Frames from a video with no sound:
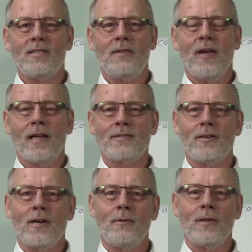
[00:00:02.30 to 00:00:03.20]
Steve Hanson
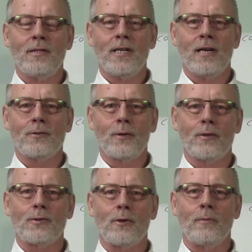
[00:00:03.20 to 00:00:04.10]
here with the
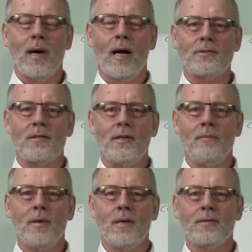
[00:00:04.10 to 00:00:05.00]
janitorial store in My House
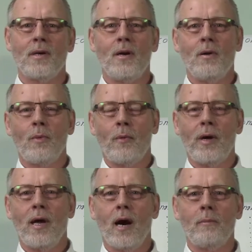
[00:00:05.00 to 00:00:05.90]
Cleaning Biz, where
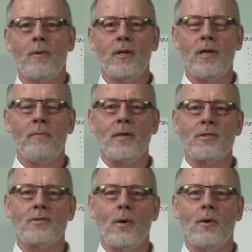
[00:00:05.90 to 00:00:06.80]
we help cleaning
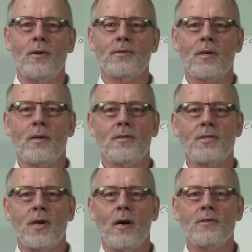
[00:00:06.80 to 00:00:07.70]
business owners
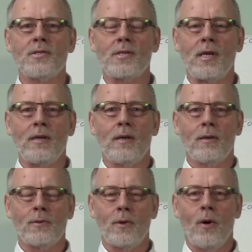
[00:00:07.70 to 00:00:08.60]
start,
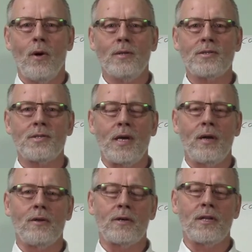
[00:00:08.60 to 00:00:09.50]
grow, and
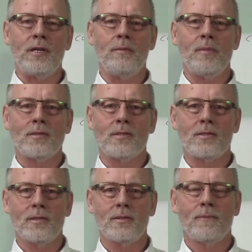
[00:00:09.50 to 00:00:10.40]
scale their cleaning
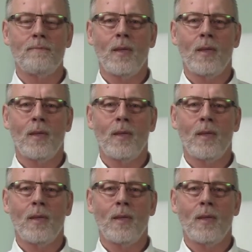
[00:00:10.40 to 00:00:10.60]
businesses.